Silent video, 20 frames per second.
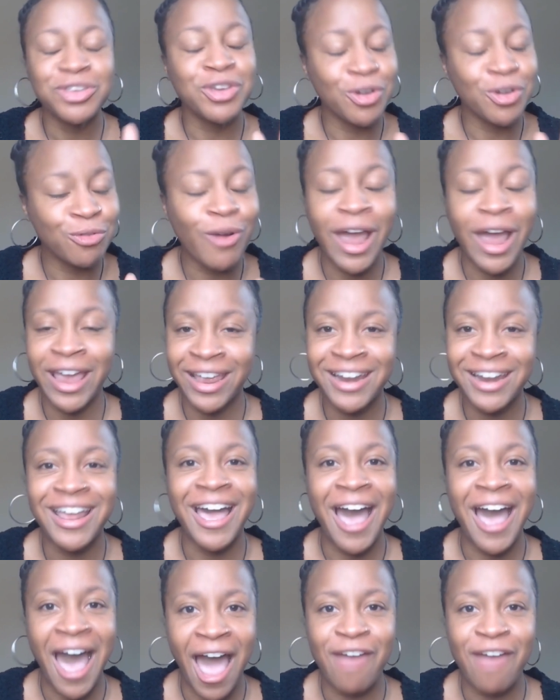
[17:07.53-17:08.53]
You're right,
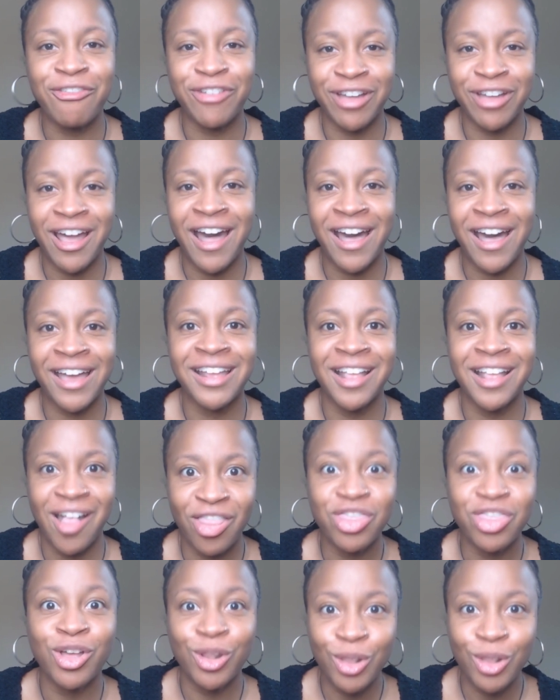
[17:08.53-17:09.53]
I forgot.
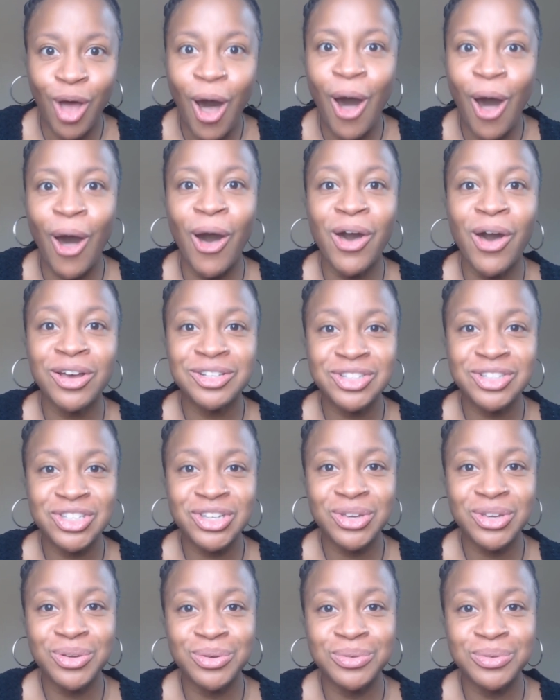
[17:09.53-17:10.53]
The log
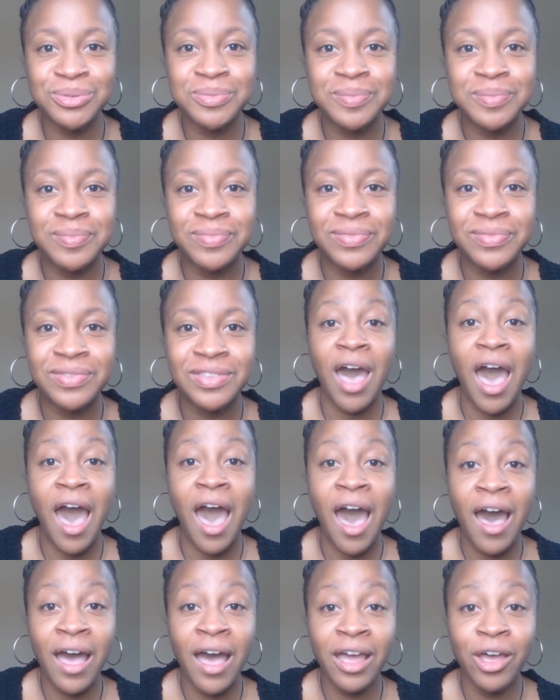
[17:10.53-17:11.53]
too.
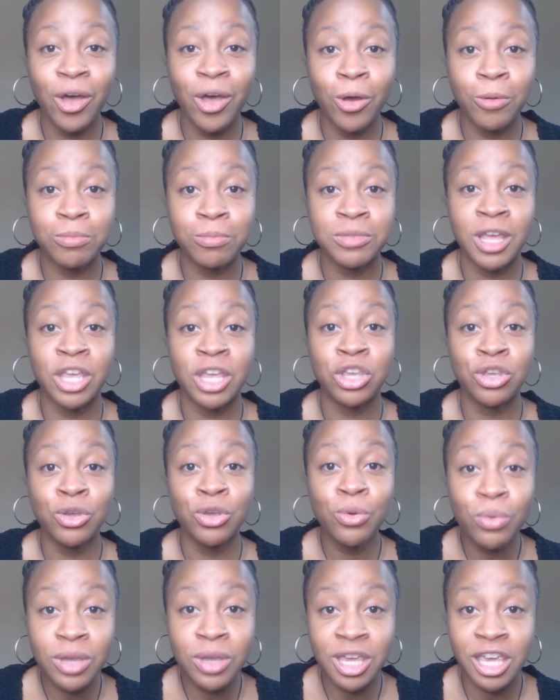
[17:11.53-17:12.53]
I hope that
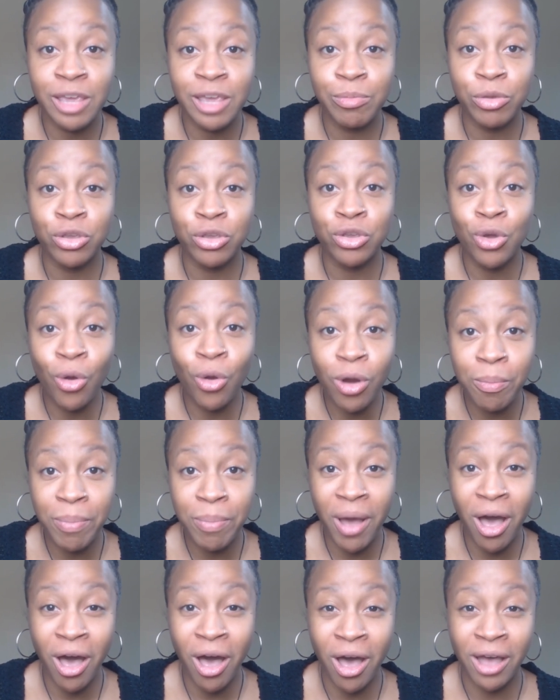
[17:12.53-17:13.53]
you keep your
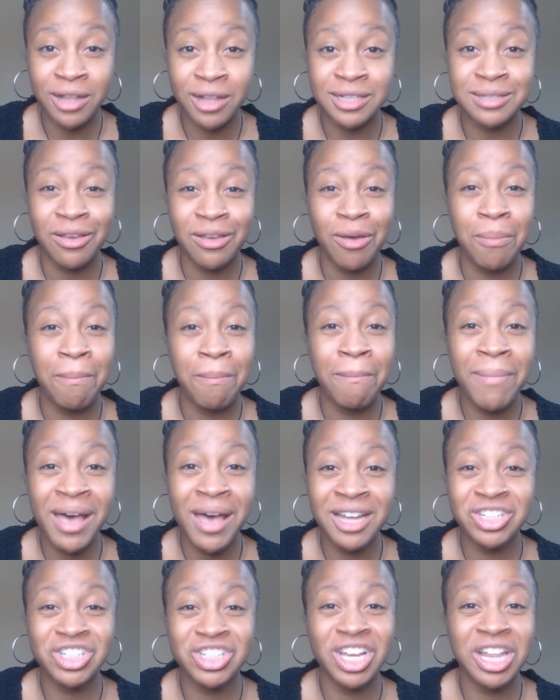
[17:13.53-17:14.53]
ponds
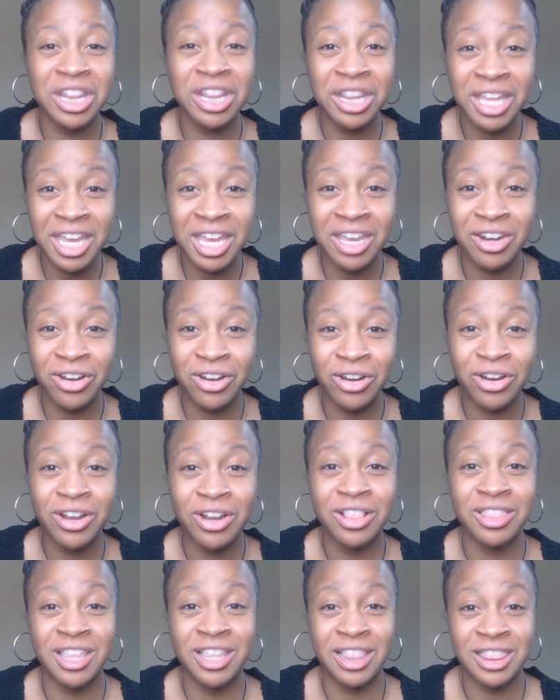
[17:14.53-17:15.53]
much cleaner
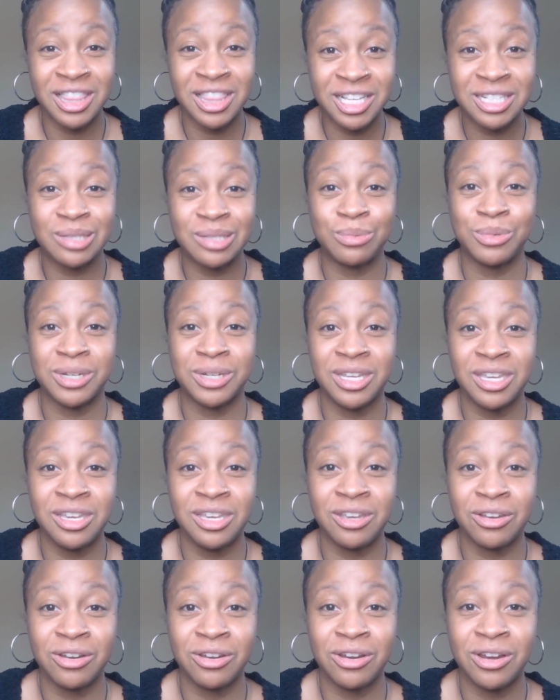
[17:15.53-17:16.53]
than this one
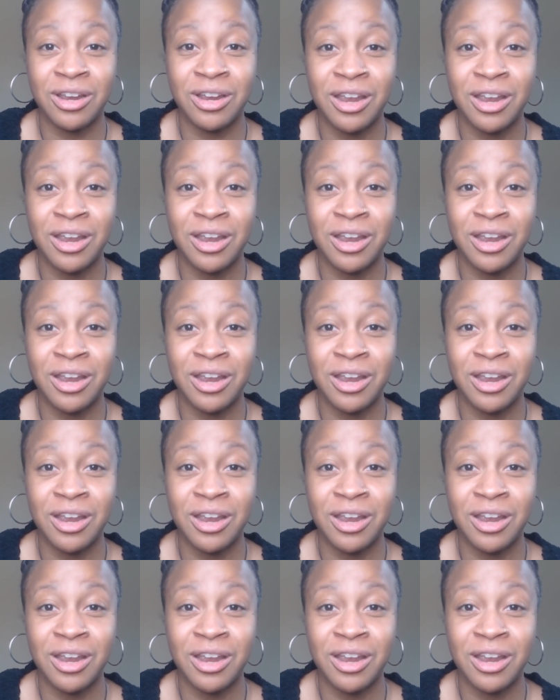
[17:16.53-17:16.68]
here.